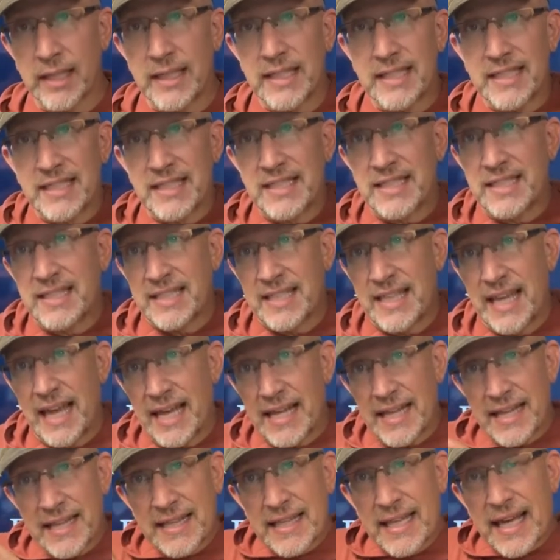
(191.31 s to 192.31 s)
he
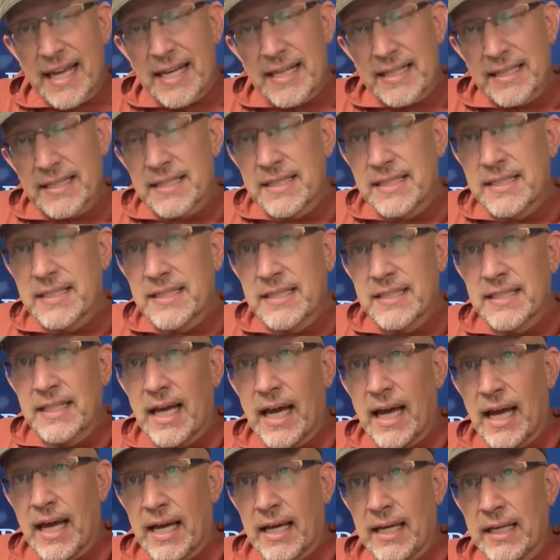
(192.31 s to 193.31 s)
set that
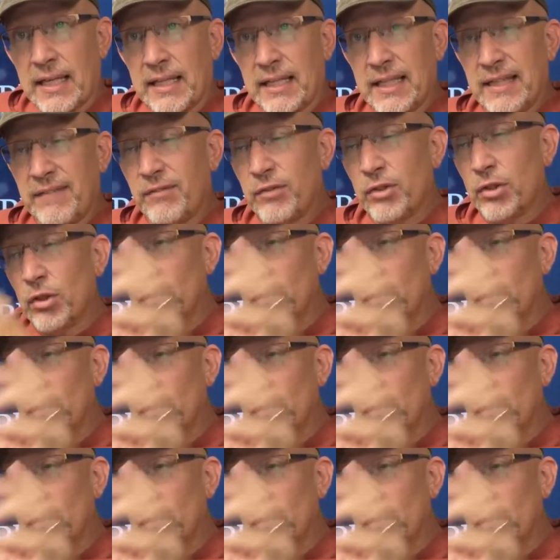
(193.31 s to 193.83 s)
aside. Even though